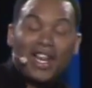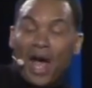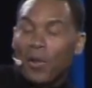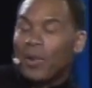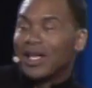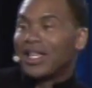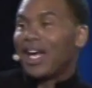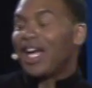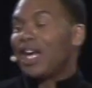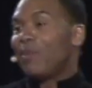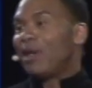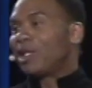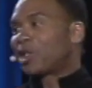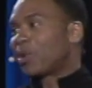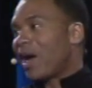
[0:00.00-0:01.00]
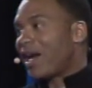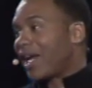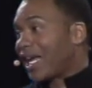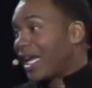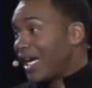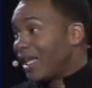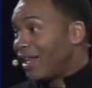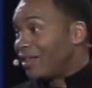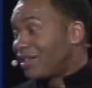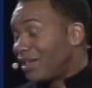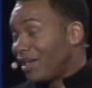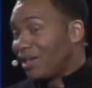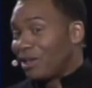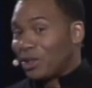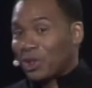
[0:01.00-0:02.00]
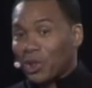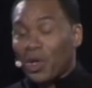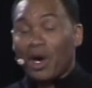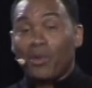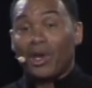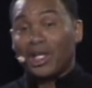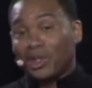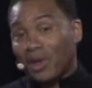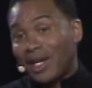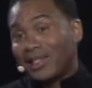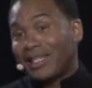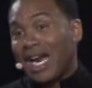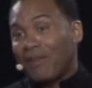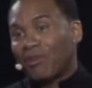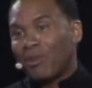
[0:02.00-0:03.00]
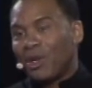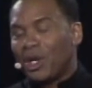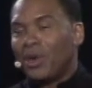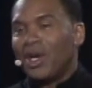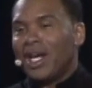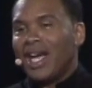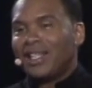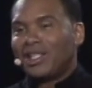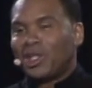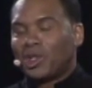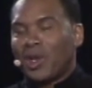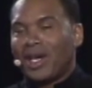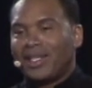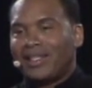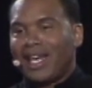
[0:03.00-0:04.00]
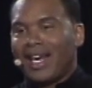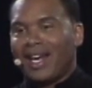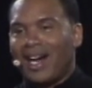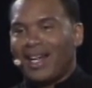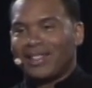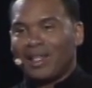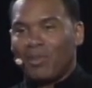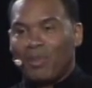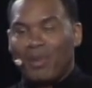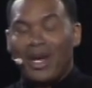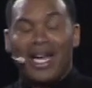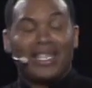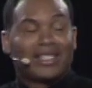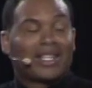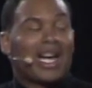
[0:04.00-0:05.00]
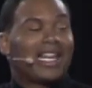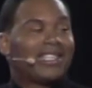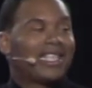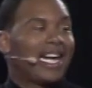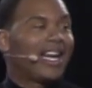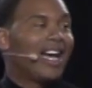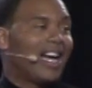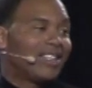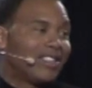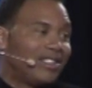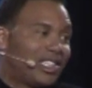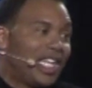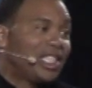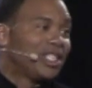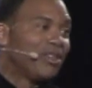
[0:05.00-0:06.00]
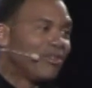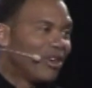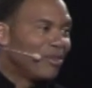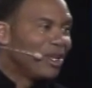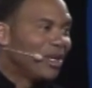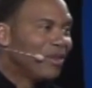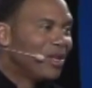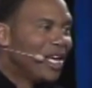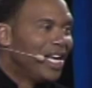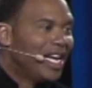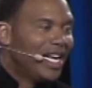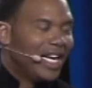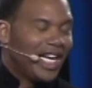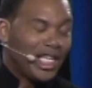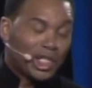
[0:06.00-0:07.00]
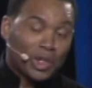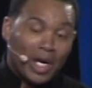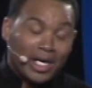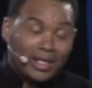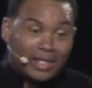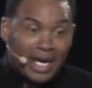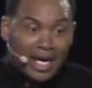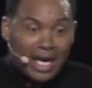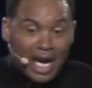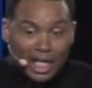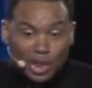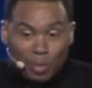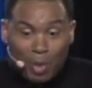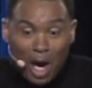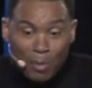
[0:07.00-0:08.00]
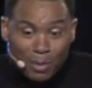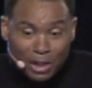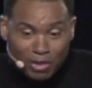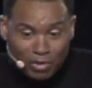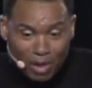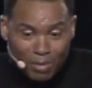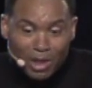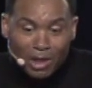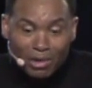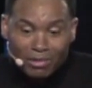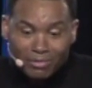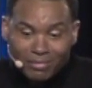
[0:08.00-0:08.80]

That what the enemy is trying to kill and steal and destroy, what he's trying to take from you is he's trying to take God's intention from you. He's trying to take God's purpose from you.